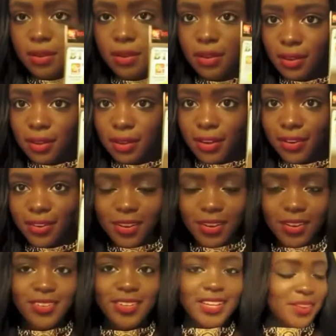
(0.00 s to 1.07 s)
longer than what I
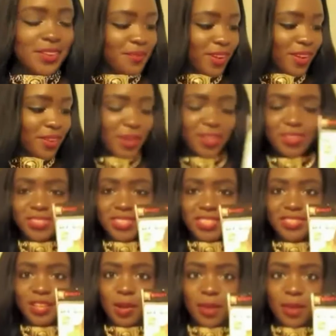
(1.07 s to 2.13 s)
normally would have to, because my
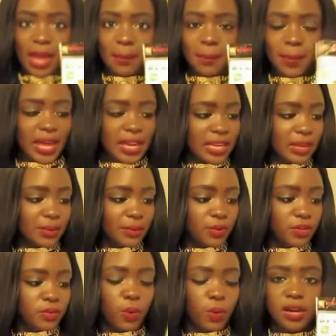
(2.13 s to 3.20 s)
hair literally
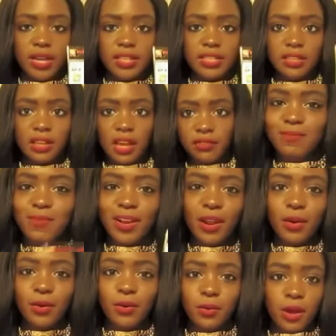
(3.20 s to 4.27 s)
poofed up and it was like
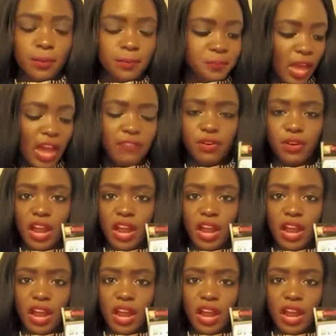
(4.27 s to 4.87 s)
natural hair again.